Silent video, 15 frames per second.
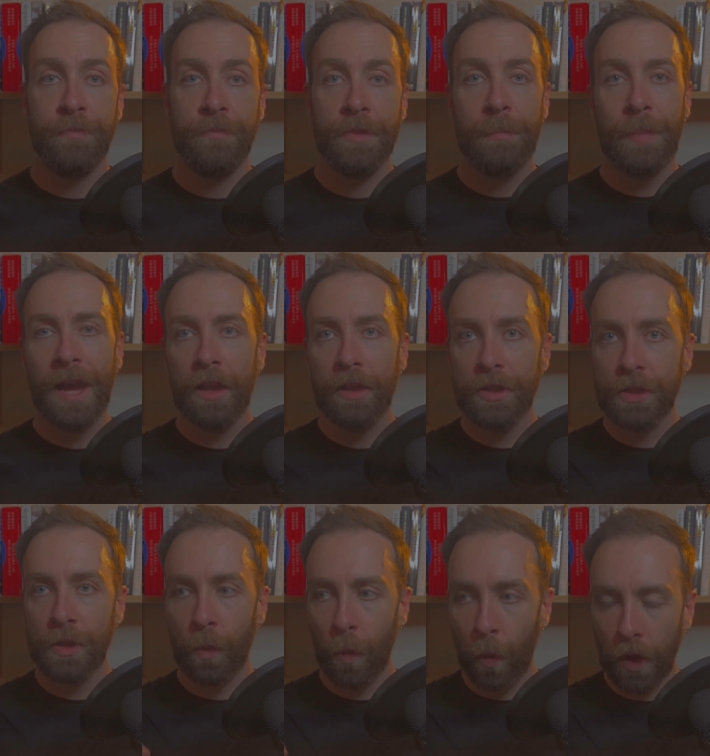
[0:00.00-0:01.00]
The
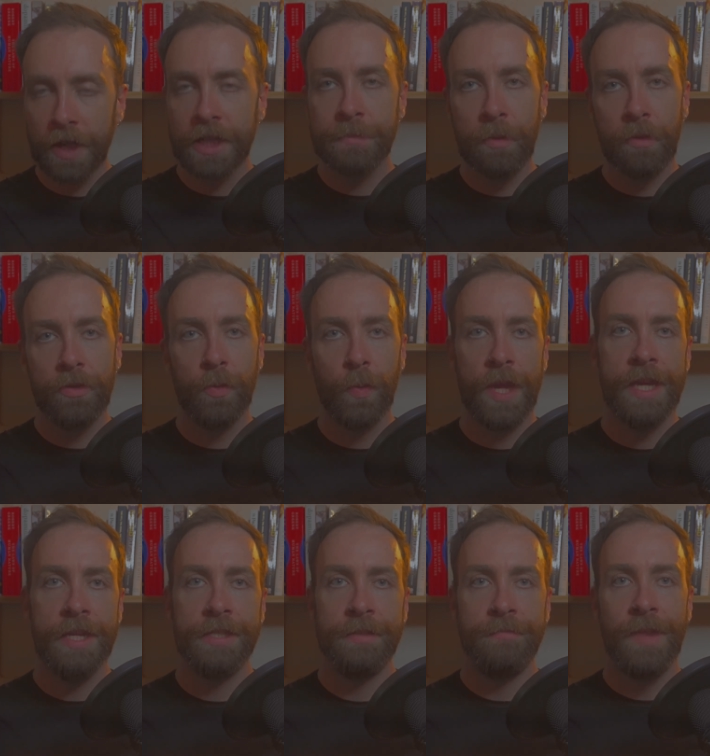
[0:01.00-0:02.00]
balance works both
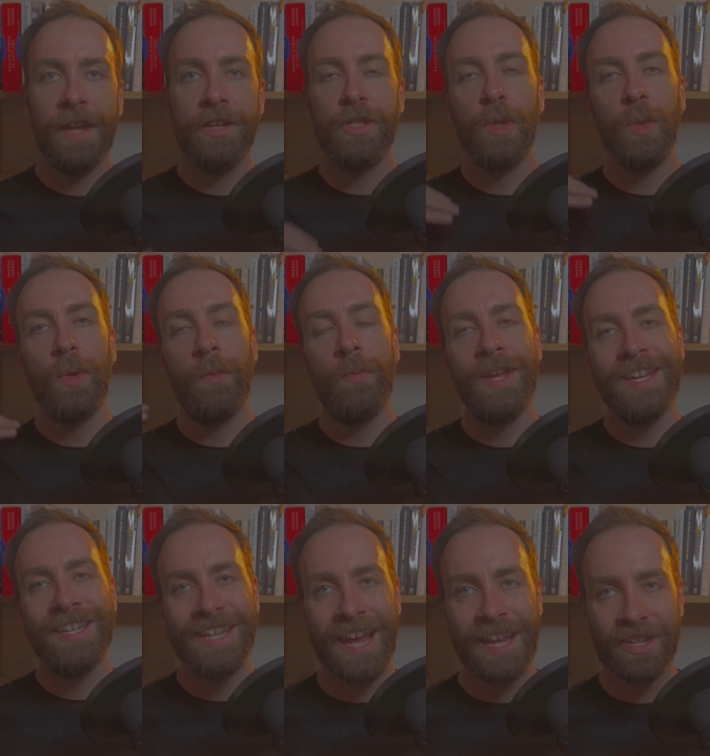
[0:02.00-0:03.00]
ways, and so when we
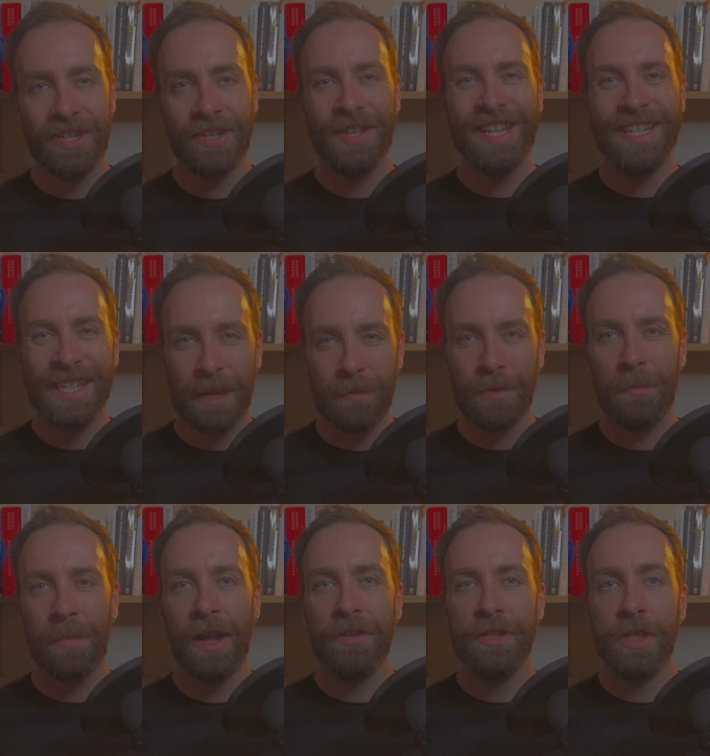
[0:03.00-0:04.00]
intentionally tip the
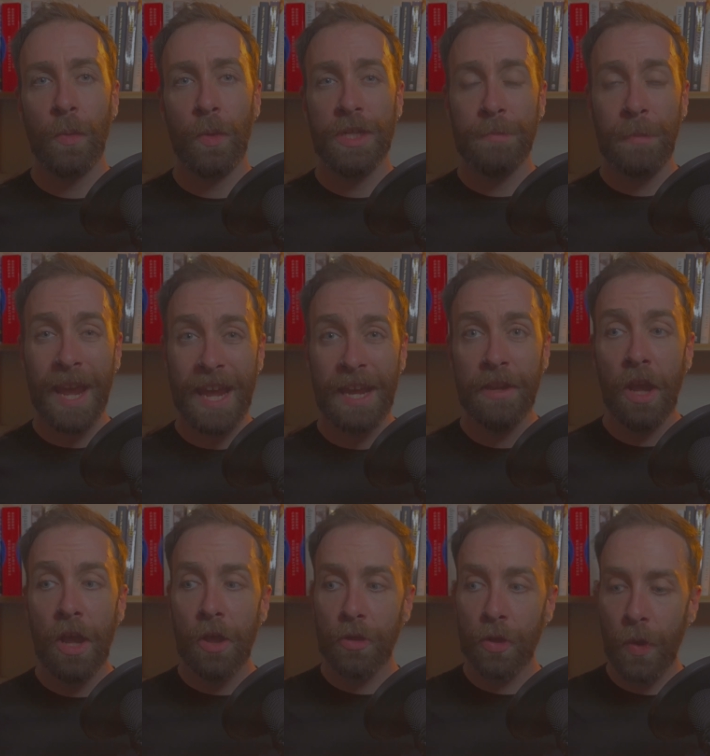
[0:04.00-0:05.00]
balance towards pain
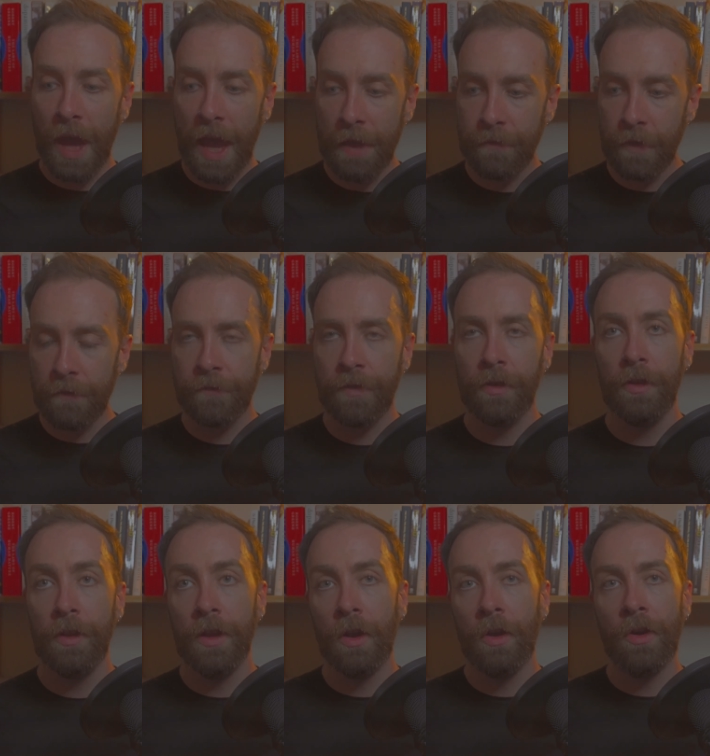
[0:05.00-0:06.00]
through
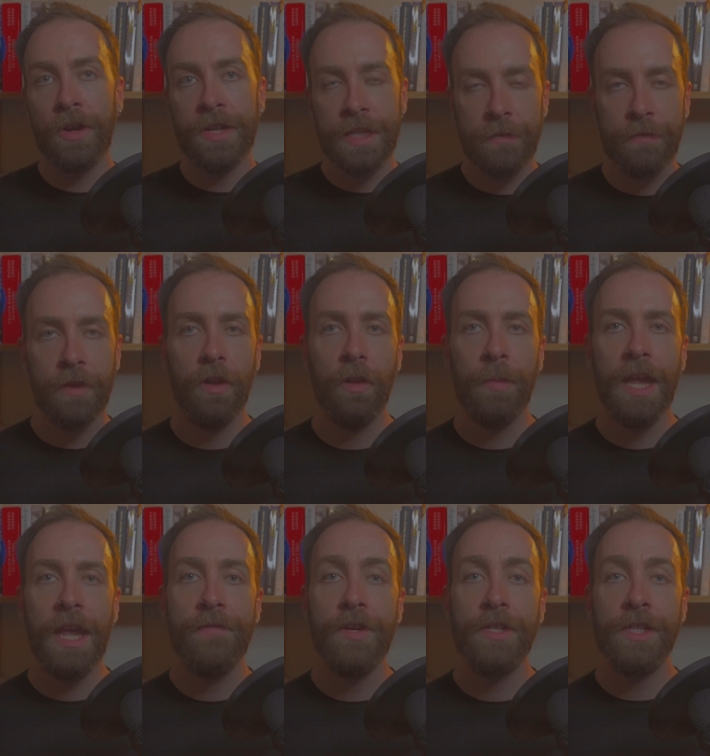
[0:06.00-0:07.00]
effortful or difficult
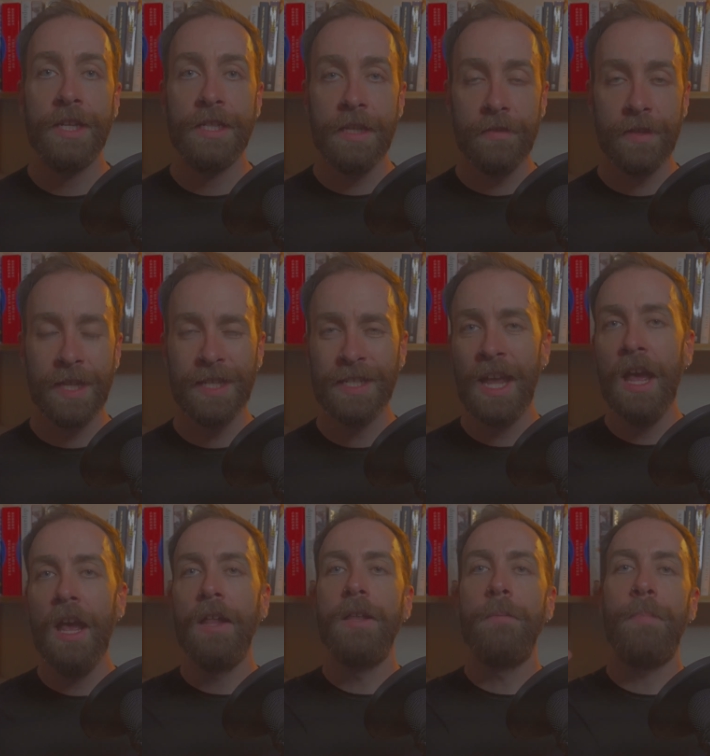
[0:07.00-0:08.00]
behaviours and activities,
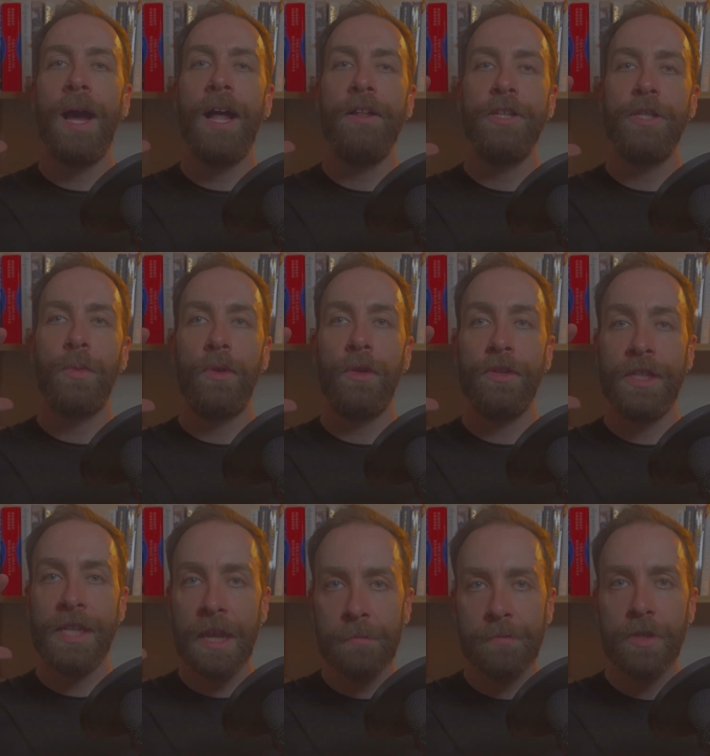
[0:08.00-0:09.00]
the balance will
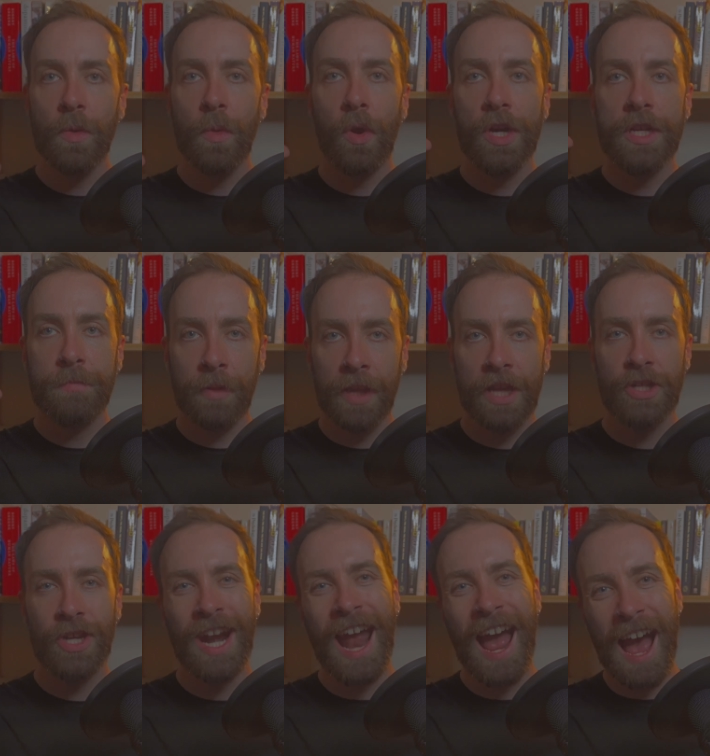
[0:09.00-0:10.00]
tip towards
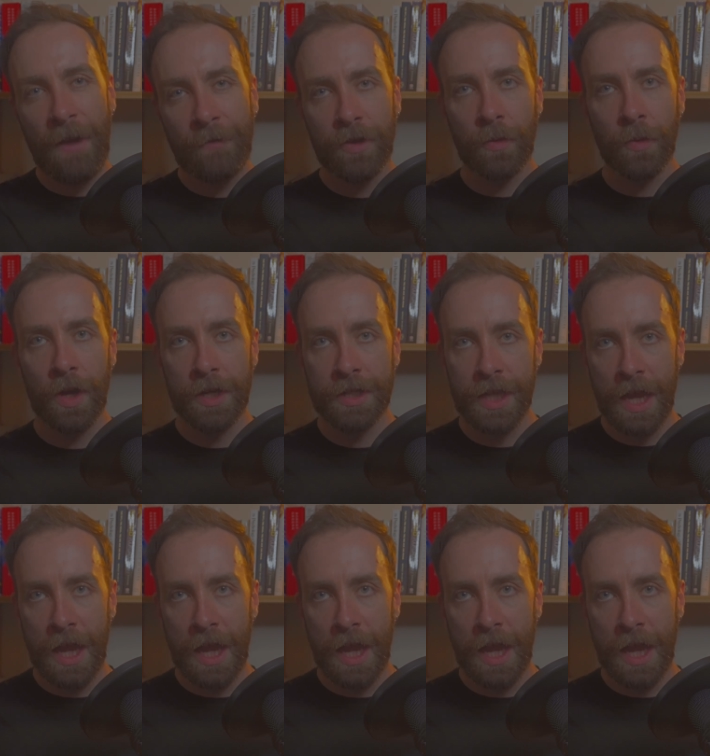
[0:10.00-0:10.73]
pleasure afterwards,